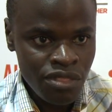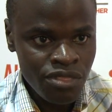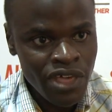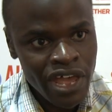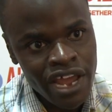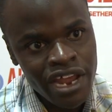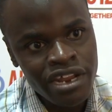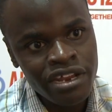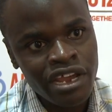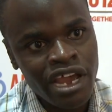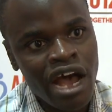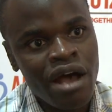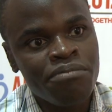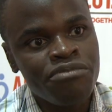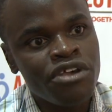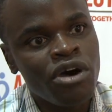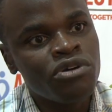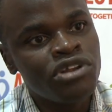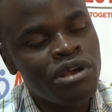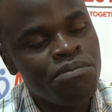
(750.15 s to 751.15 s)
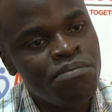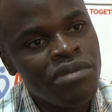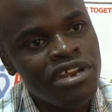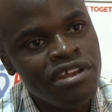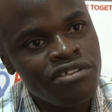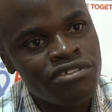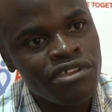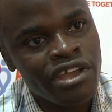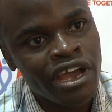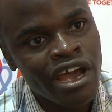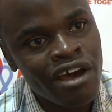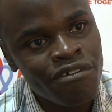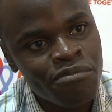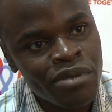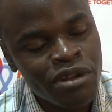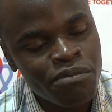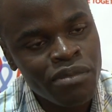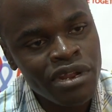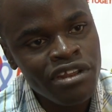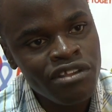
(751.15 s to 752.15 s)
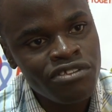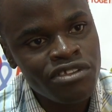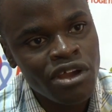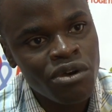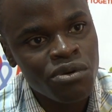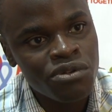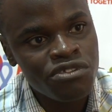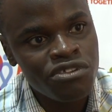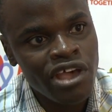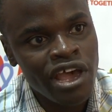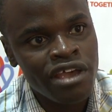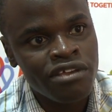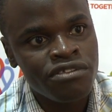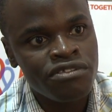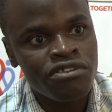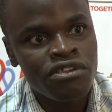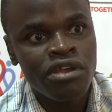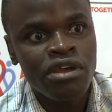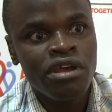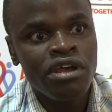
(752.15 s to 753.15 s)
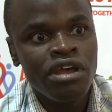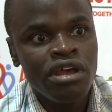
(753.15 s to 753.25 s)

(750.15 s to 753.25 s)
then comes out a minister, a government minister, who says